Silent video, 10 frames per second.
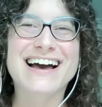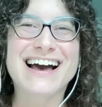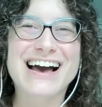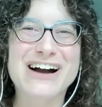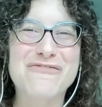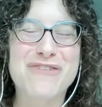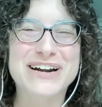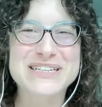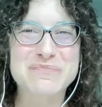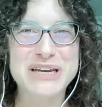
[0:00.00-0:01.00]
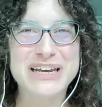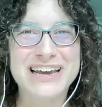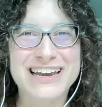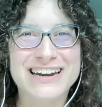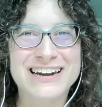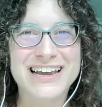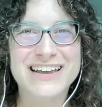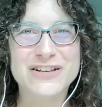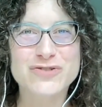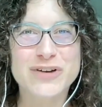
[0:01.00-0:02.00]
wanted to be
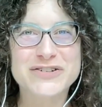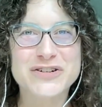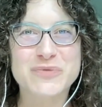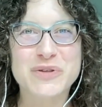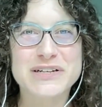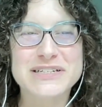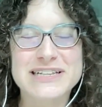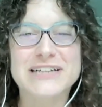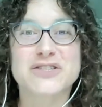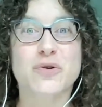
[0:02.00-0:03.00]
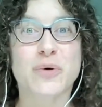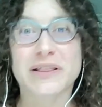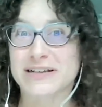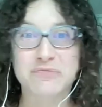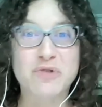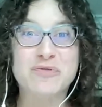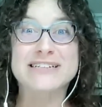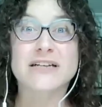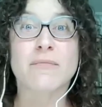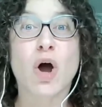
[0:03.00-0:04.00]
in the trenches with us then. So this movement
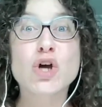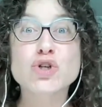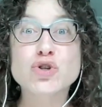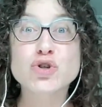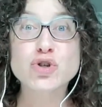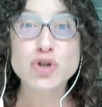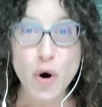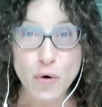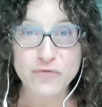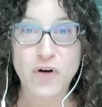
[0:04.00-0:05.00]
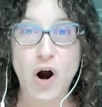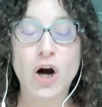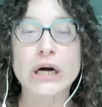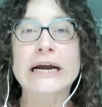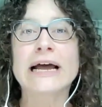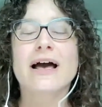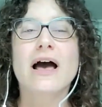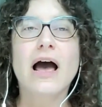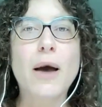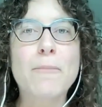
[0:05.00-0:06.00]
has come so far.
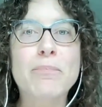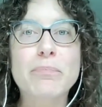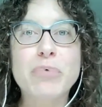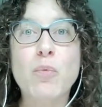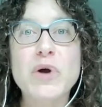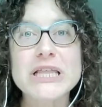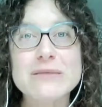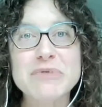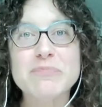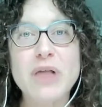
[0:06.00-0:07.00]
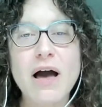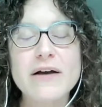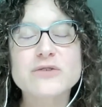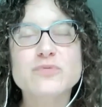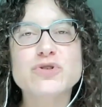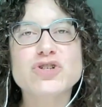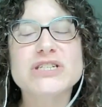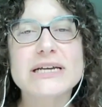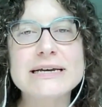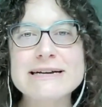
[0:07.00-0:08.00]
But one of the big blocks was
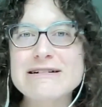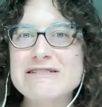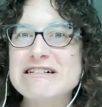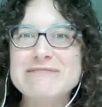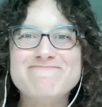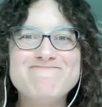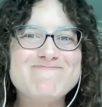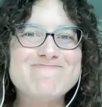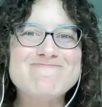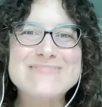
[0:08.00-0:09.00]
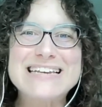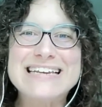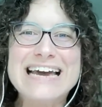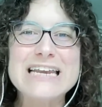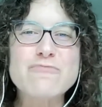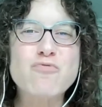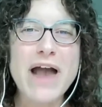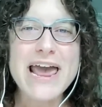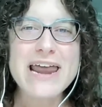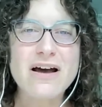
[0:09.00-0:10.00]
just getting
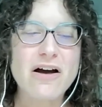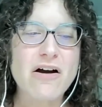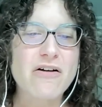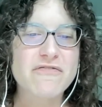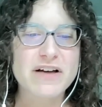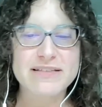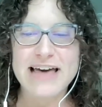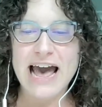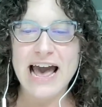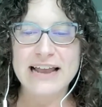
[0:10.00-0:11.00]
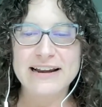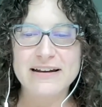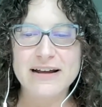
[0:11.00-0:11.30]
rid of that